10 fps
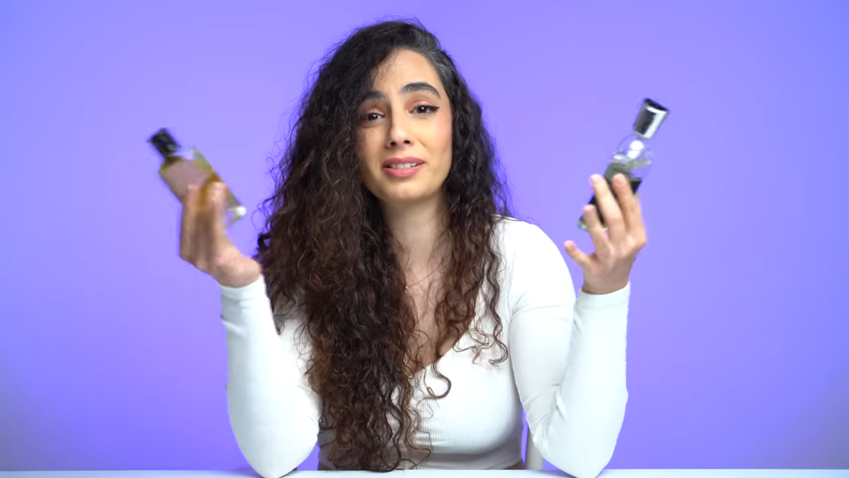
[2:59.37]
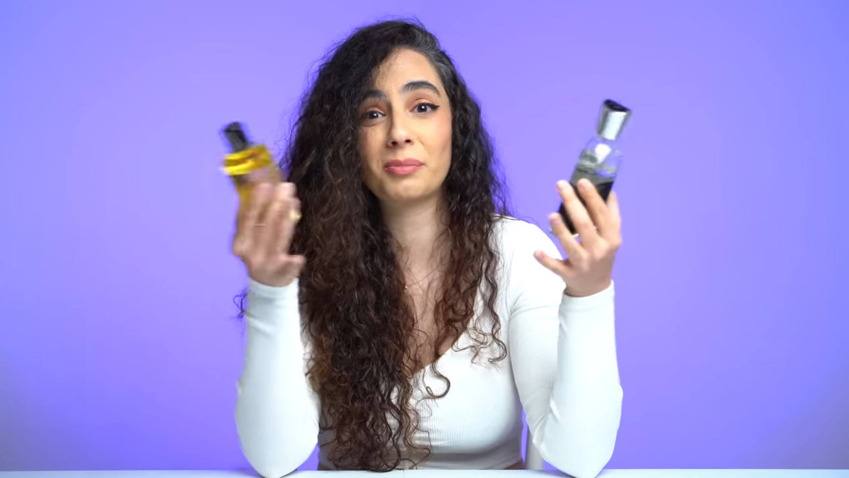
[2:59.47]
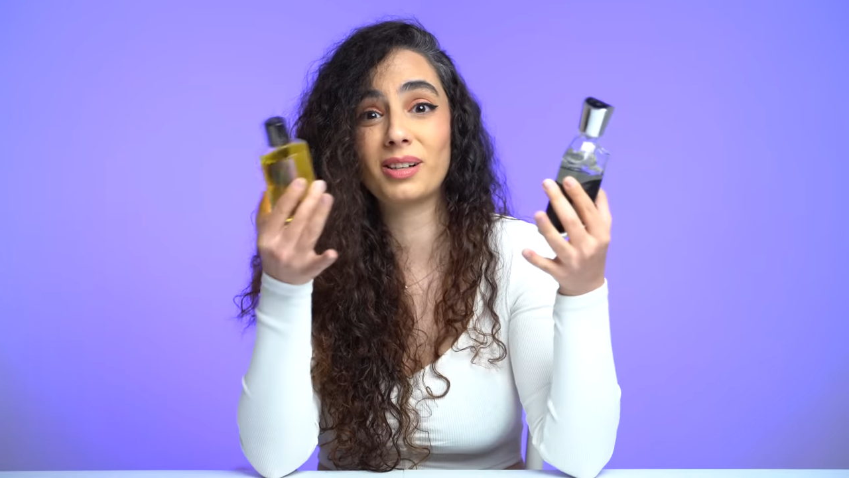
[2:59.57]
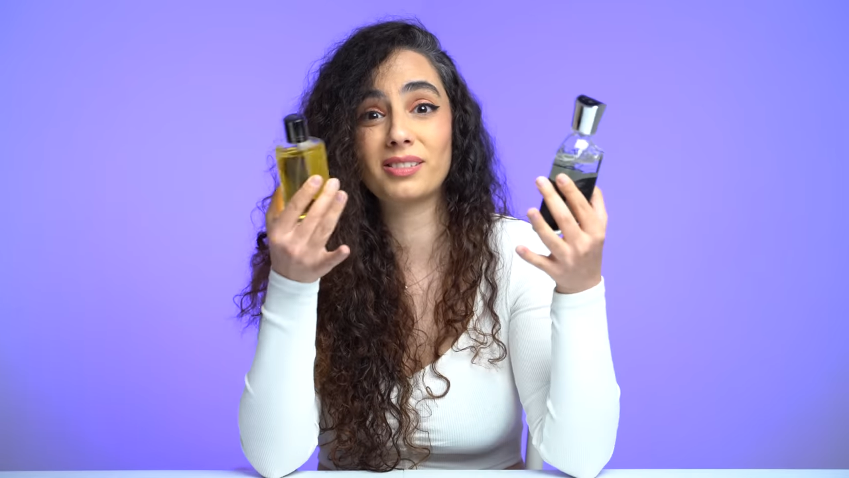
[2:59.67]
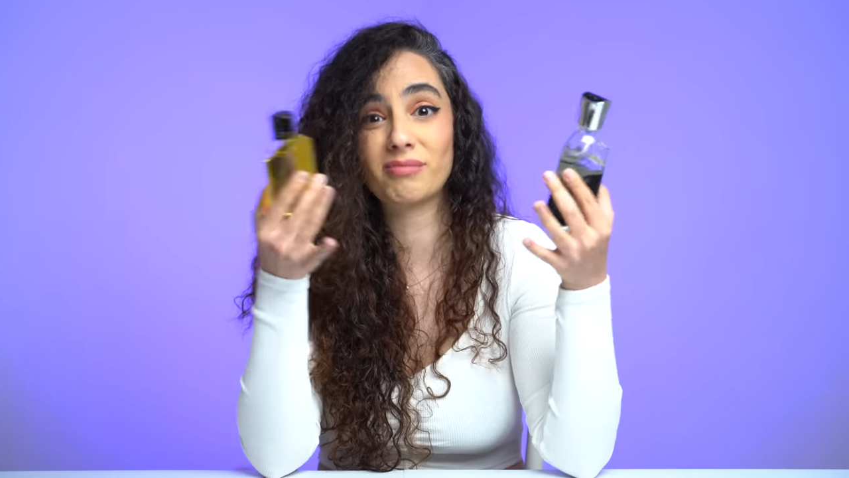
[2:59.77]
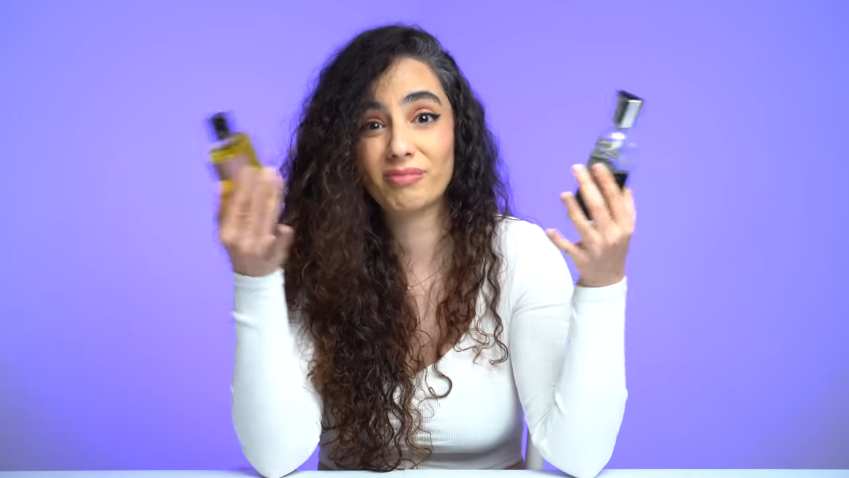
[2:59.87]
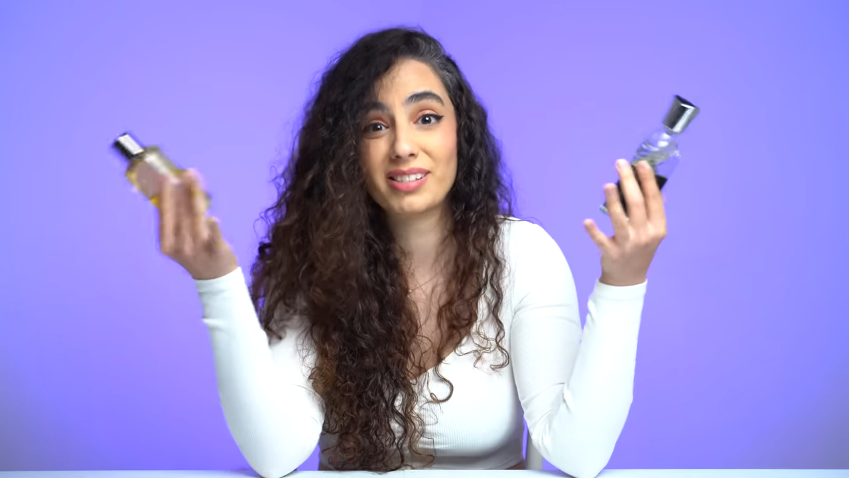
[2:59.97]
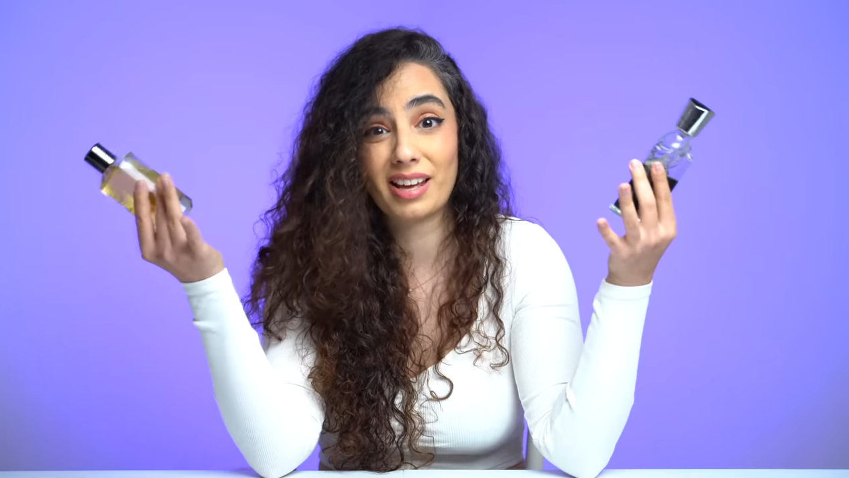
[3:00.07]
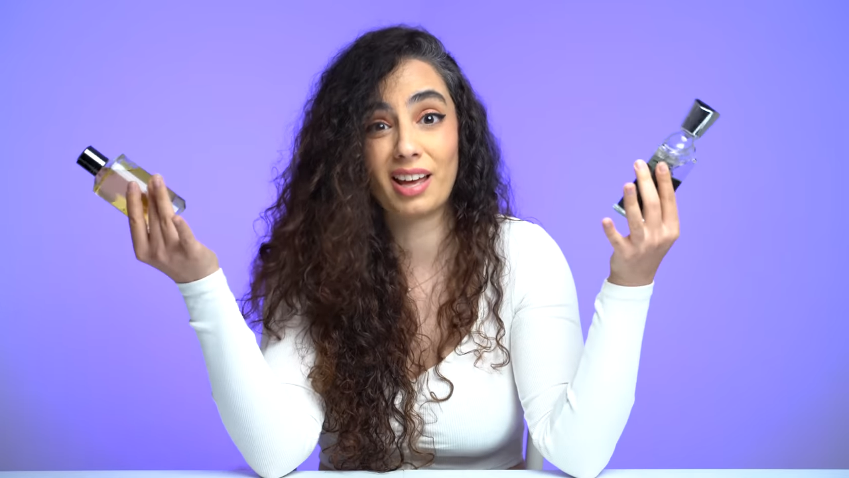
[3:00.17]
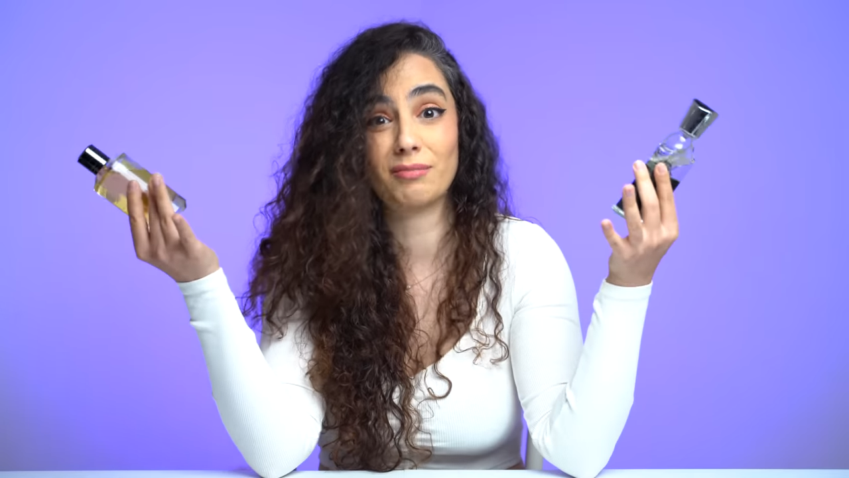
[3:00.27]
smells the
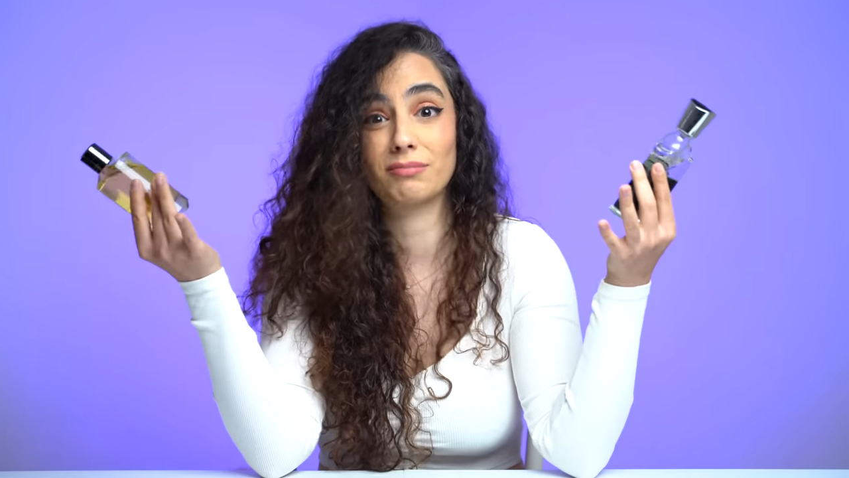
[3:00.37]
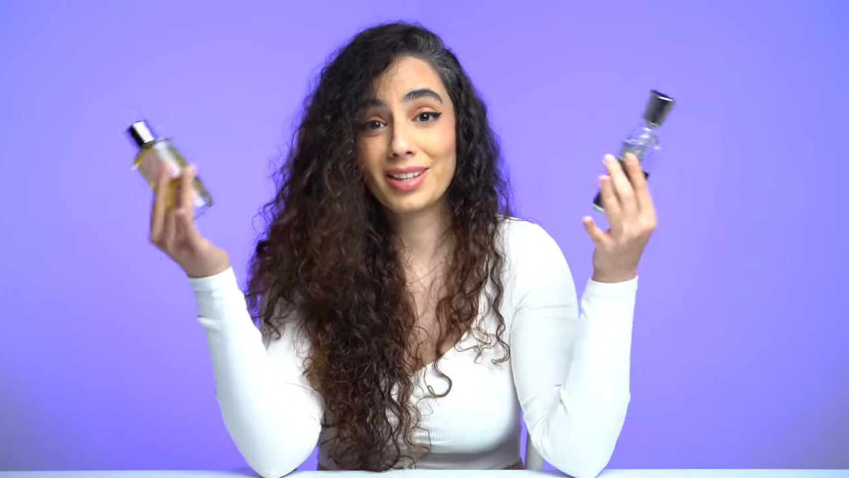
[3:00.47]
same.